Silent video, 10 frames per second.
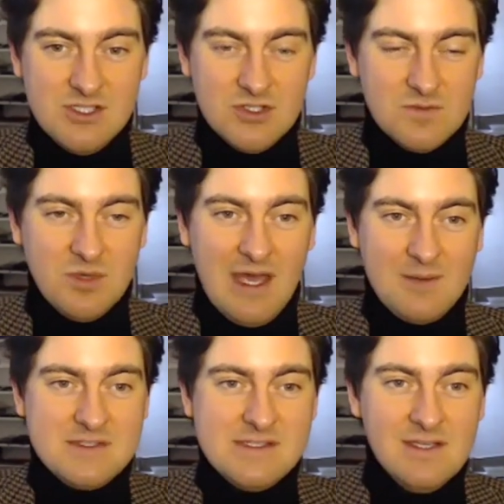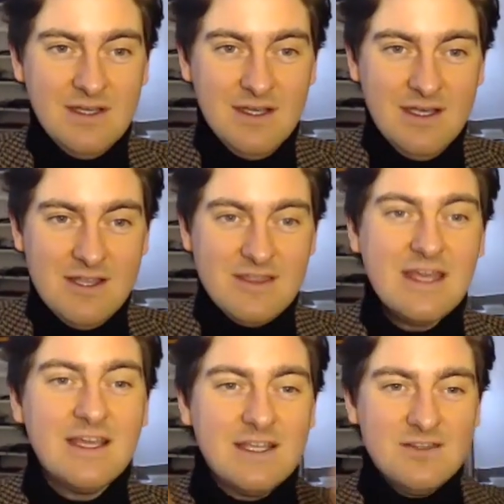should perhaps
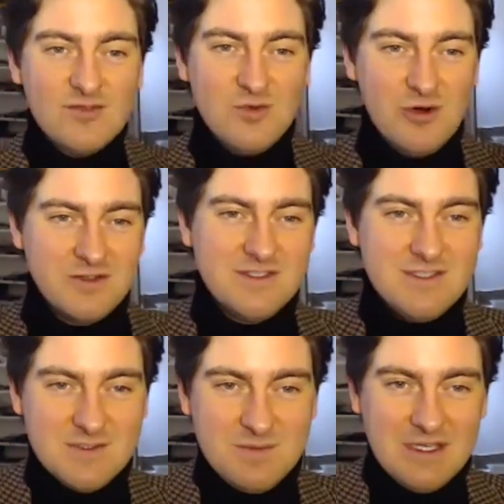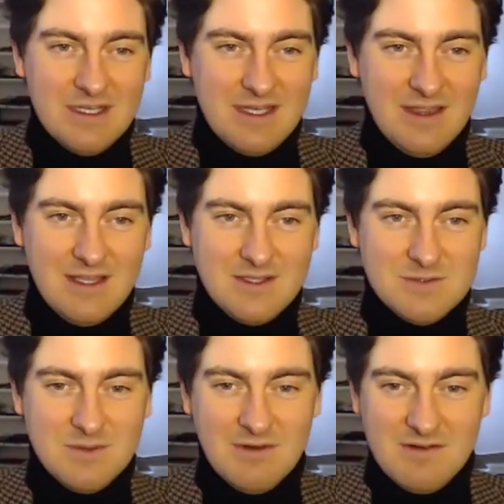think towards to speak like that yeah.
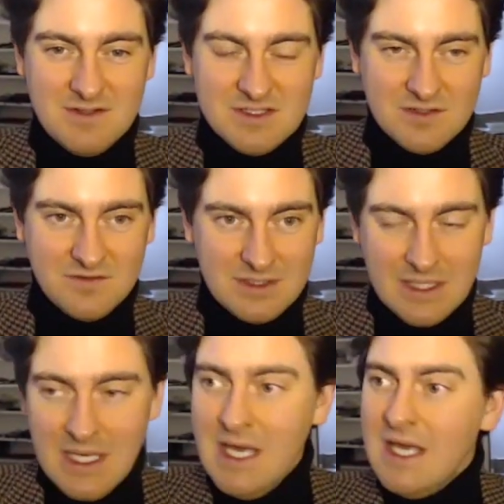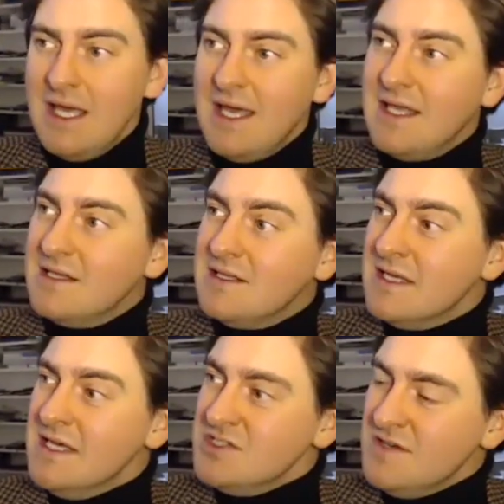philosophically. And so,